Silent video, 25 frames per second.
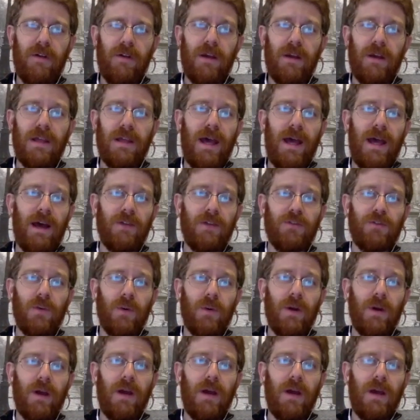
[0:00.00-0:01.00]
Yeah, so
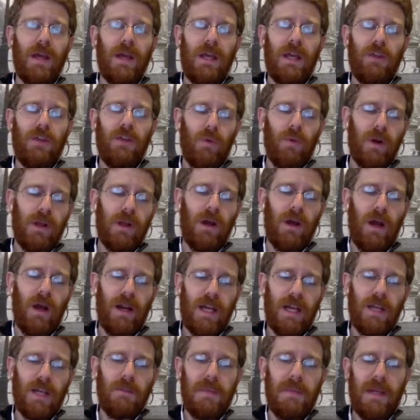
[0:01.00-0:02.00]
he's working on it
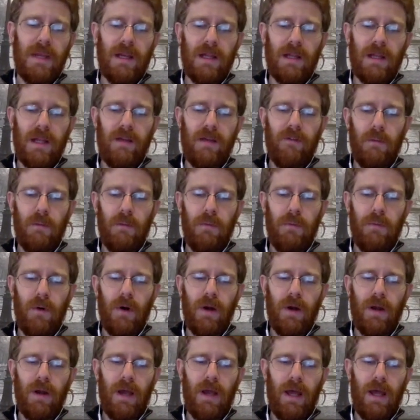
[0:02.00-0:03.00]
independently of our
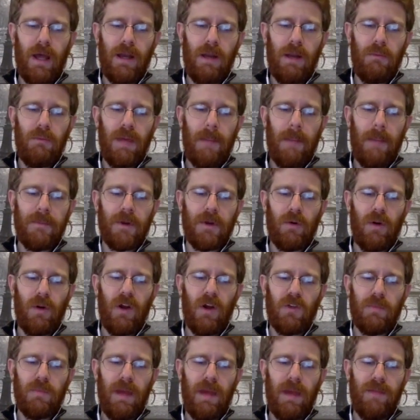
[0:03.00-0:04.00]
book, and we happened to
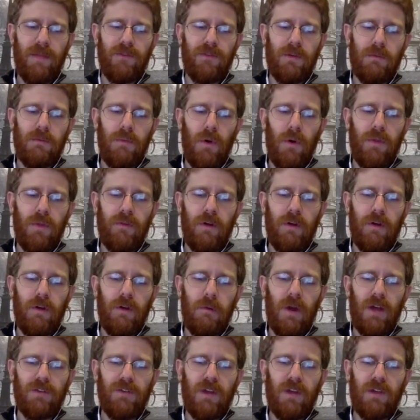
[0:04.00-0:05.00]
cross paths in both of our
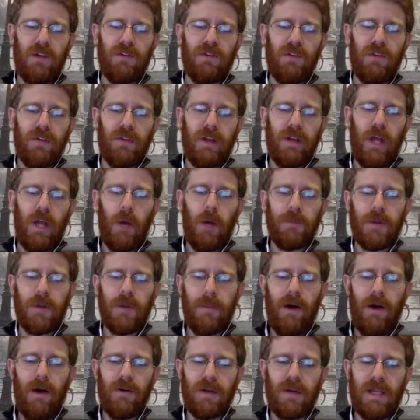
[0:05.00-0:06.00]
processes and helped him
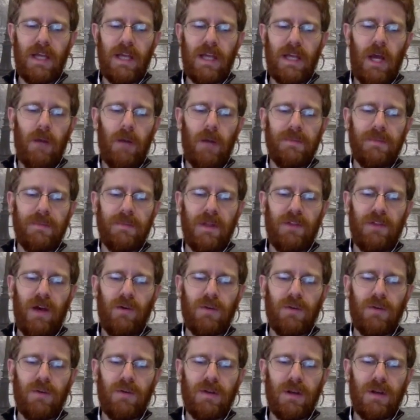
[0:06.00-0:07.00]
out, and he helped us
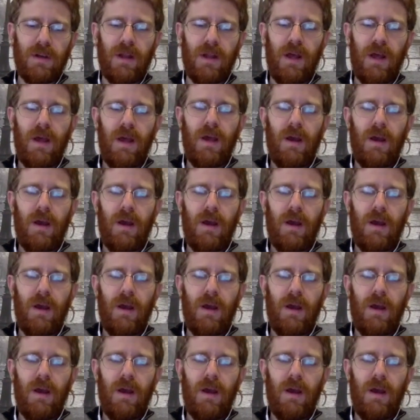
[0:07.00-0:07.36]
out, and